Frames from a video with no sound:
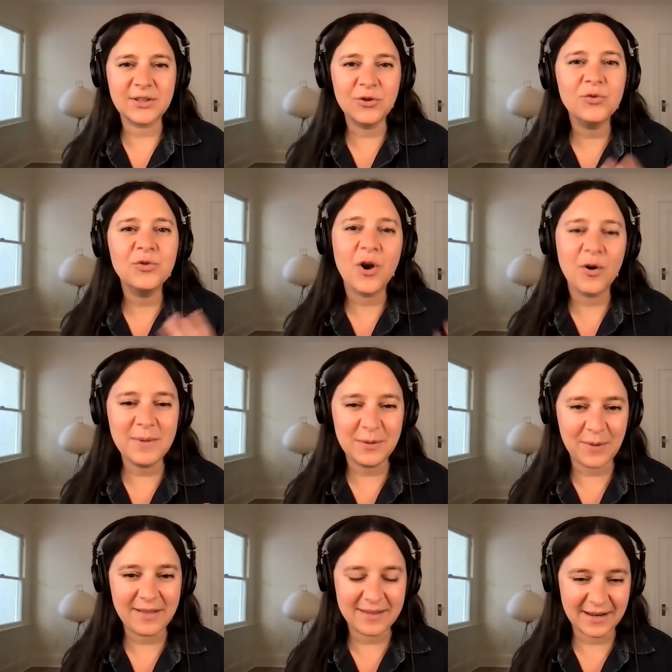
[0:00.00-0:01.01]
You don't know me
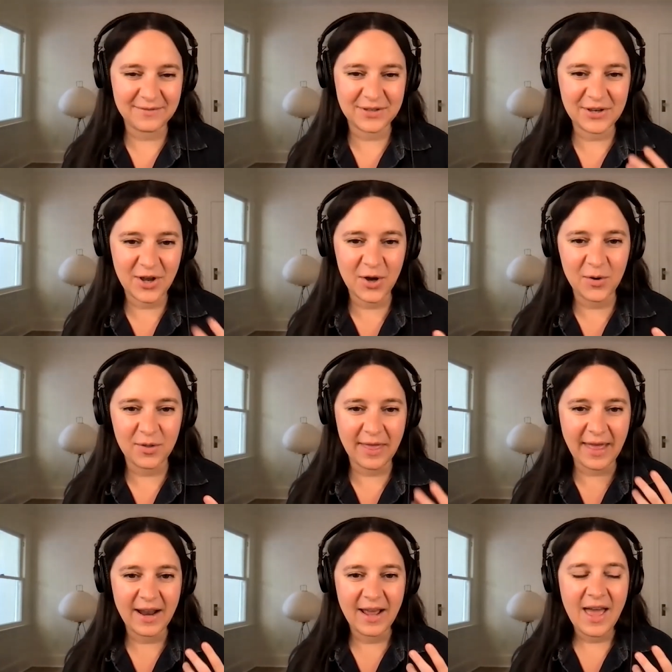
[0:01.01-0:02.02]
well enough to know
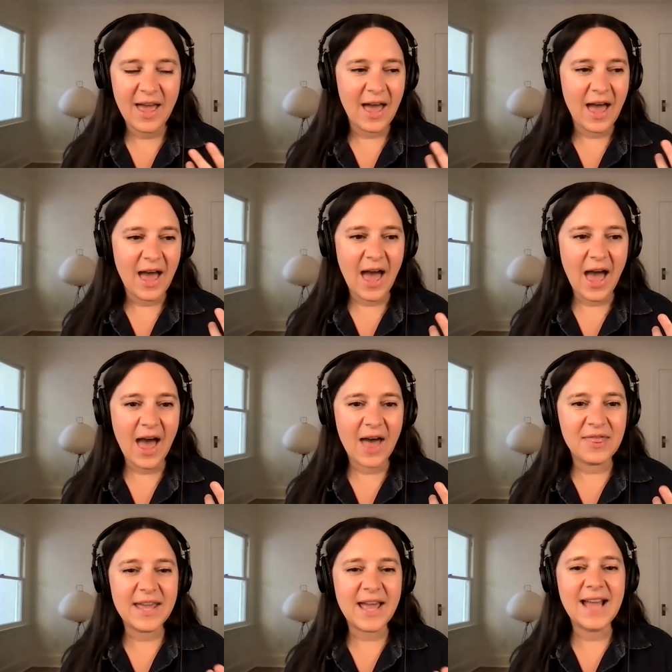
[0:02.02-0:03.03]
that
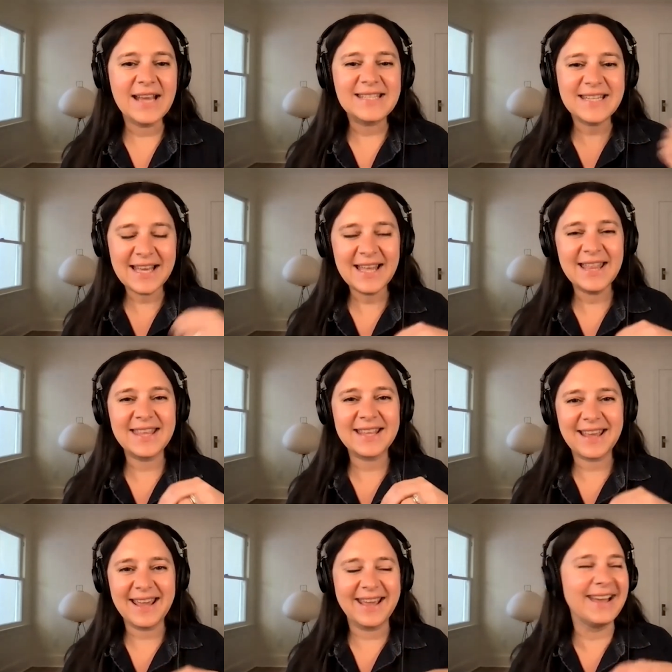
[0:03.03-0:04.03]
the idea
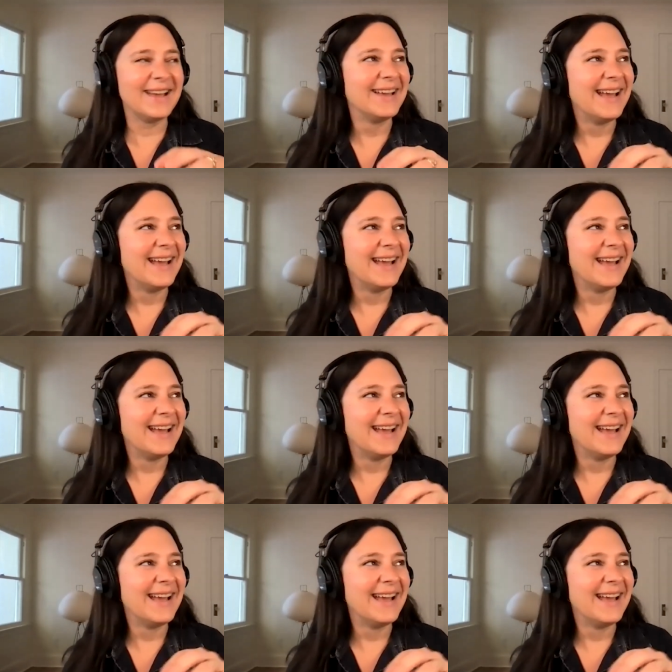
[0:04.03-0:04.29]
that like